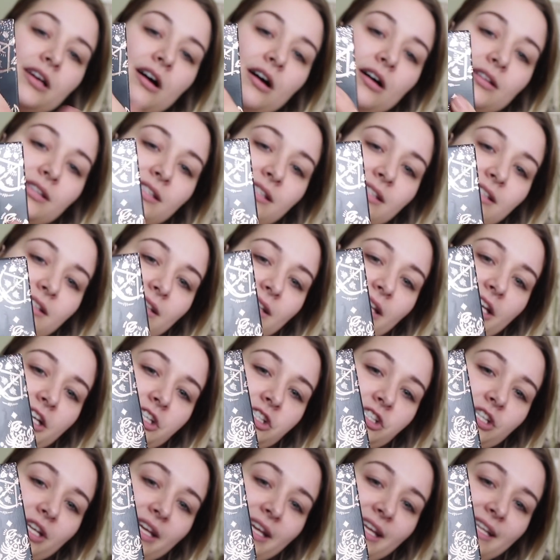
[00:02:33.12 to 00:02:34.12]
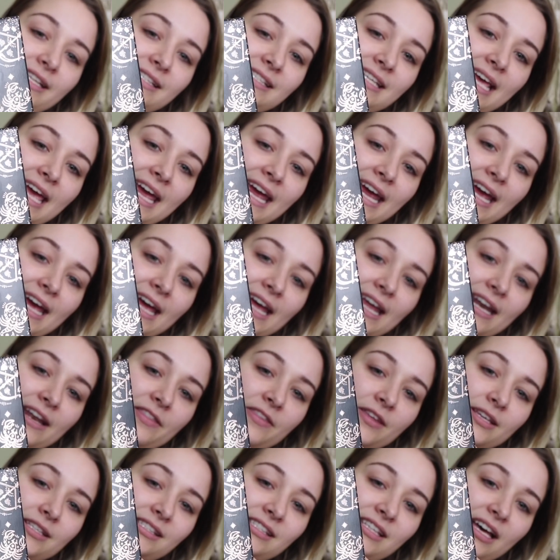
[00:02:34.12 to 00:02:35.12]
the constellations and
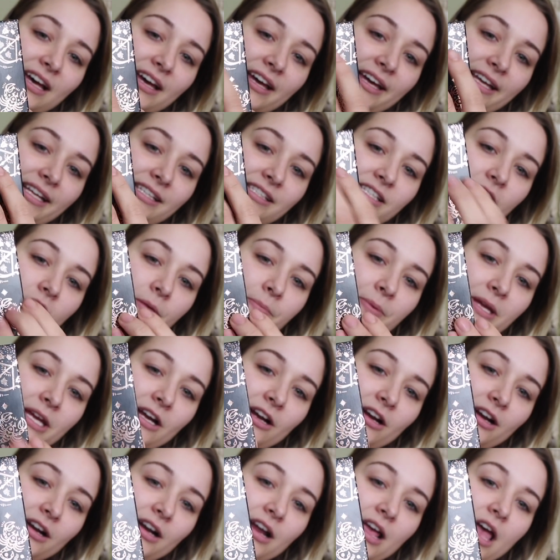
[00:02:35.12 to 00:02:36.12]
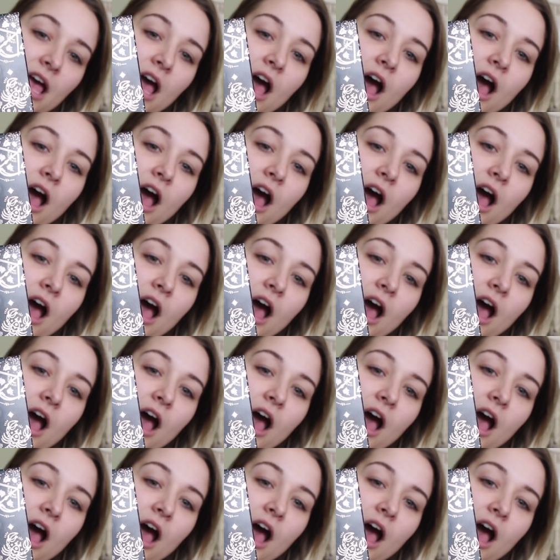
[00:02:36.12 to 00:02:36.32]
the signs up here